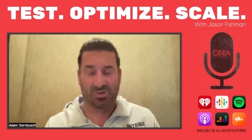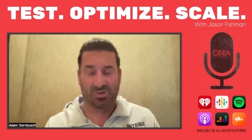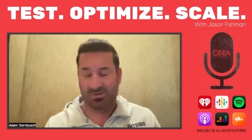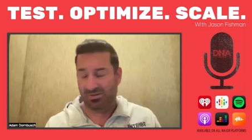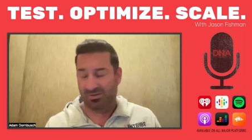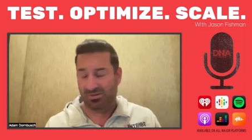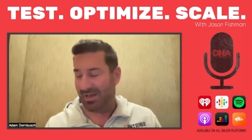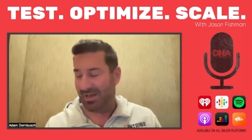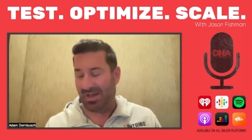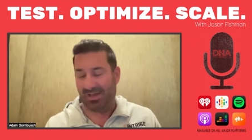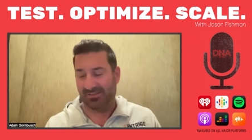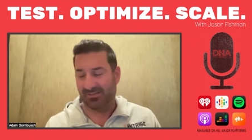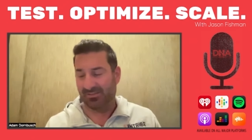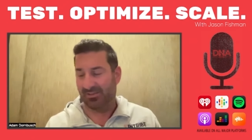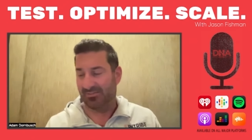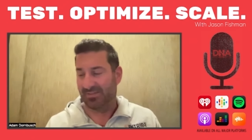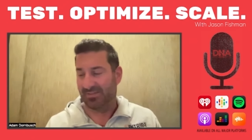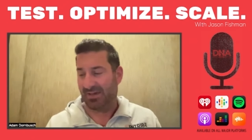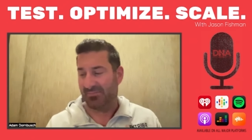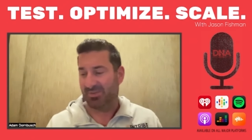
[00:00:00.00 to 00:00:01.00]
I love
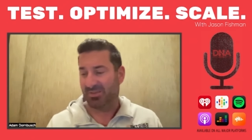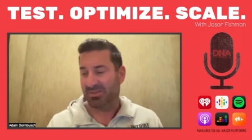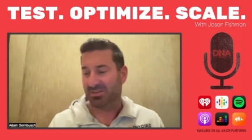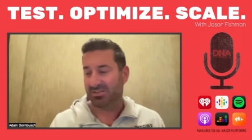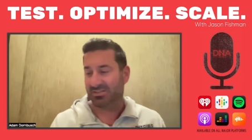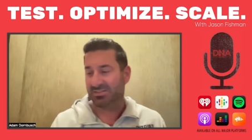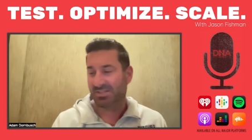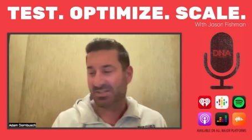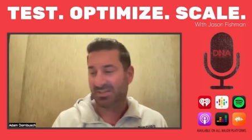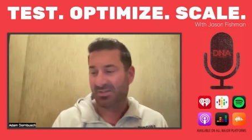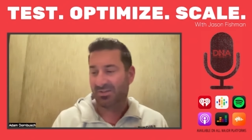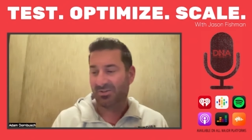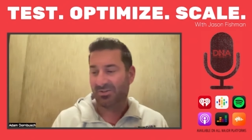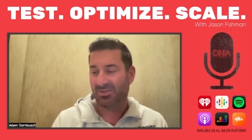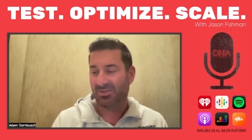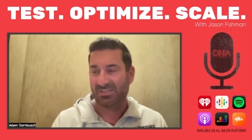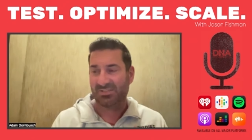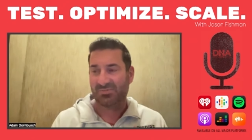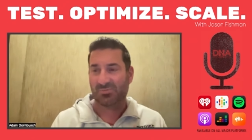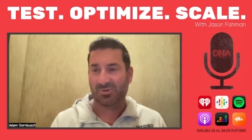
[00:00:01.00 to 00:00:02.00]
that because
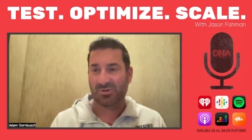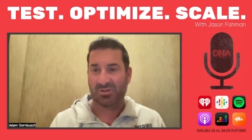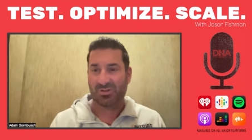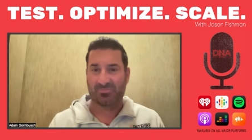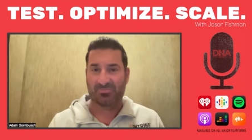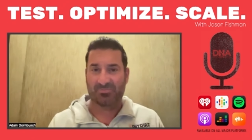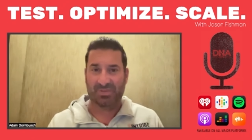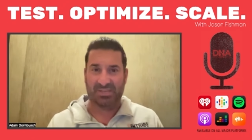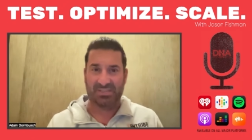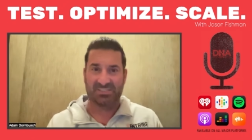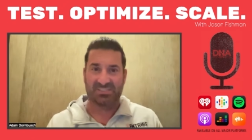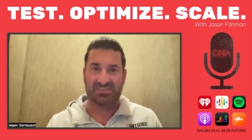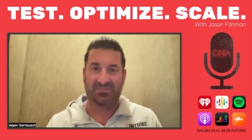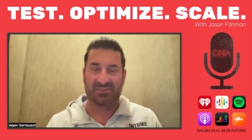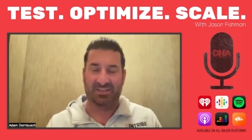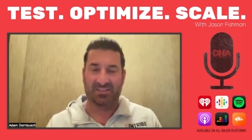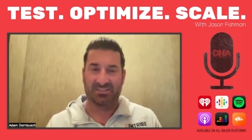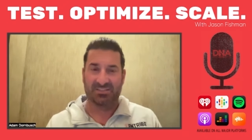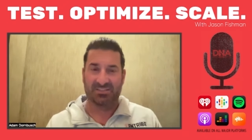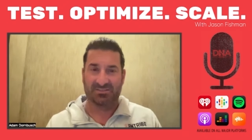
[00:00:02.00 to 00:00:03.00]
that's one of the biggest
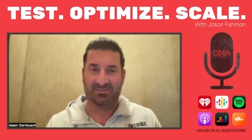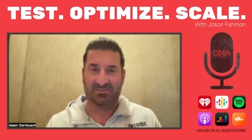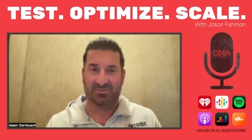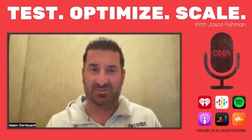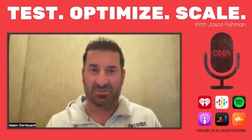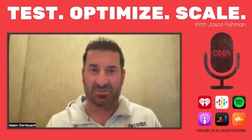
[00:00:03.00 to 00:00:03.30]
advantages of user